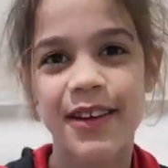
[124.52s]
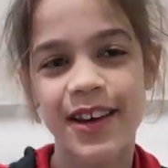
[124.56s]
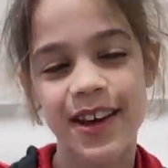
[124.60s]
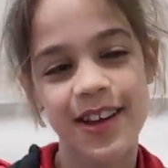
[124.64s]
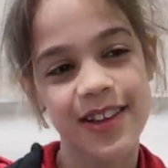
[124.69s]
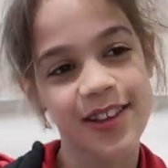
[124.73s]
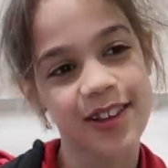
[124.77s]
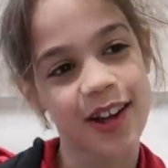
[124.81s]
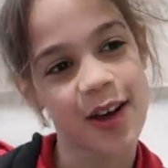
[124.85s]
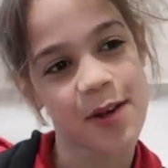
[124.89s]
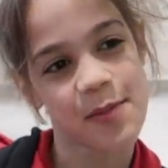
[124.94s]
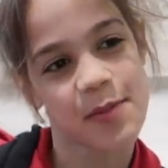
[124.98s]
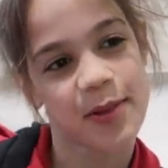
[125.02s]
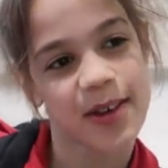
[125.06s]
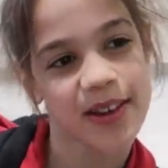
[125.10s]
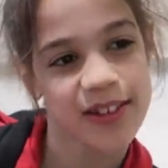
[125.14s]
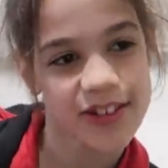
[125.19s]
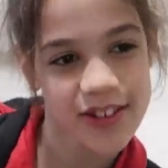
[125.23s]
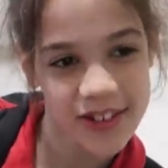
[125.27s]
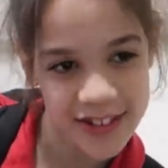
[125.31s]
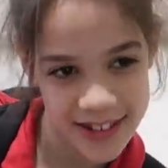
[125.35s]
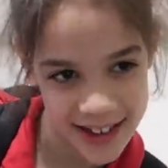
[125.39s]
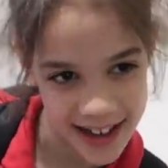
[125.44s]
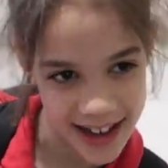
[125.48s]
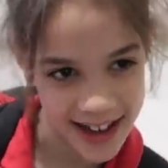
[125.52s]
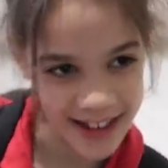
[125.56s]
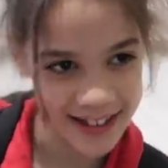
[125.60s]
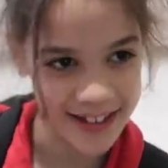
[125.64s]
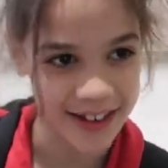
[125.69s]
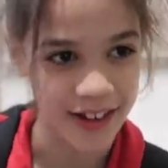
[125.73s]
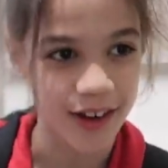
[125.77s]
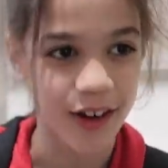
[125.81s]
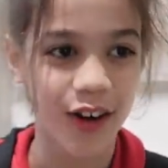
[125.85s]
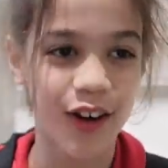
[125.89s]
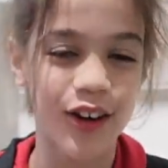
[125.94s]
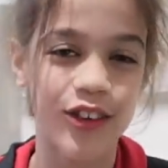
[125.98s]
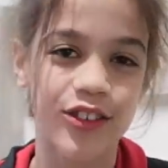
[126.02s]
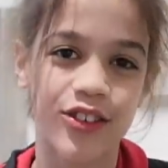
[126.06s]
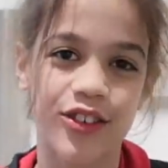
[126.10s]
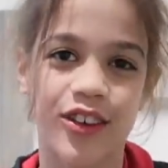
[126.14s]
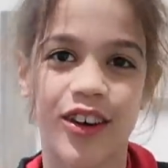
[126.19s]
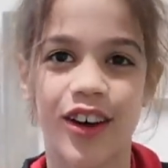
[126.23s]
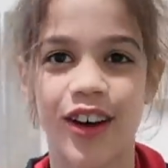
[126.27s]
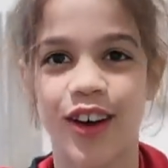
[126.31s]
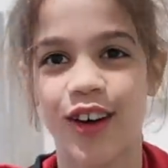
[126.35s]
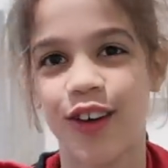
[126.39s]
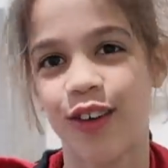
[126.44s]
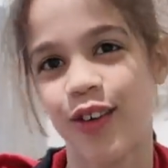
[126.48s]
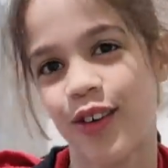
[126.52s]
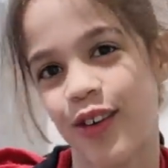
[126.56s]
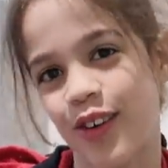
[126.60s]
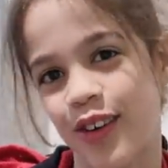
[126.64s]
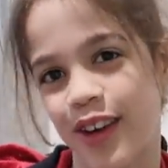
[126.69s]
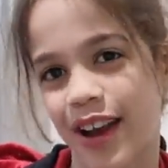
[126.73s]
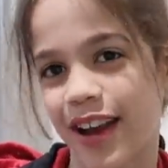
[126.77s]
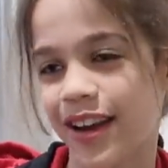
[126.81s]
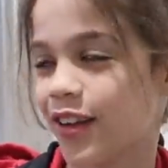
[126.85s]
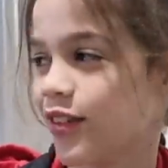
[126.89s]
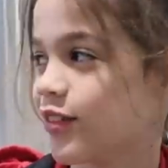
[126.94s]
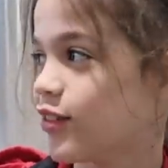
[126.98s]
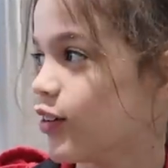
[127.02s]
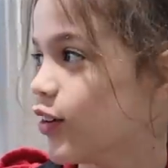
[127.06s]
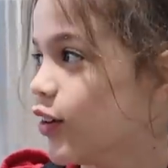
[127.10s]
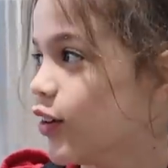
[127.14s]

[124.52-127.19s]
No, because he said it's hot, so Orlando's